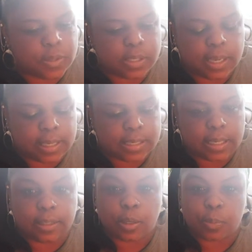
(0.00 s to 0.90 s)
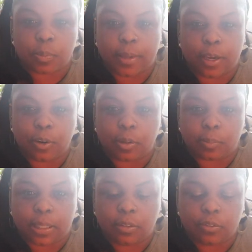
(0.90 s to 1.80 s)
was like, it's like they're preparing
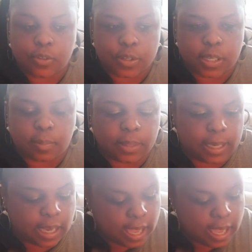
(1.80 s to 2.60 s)
me for something.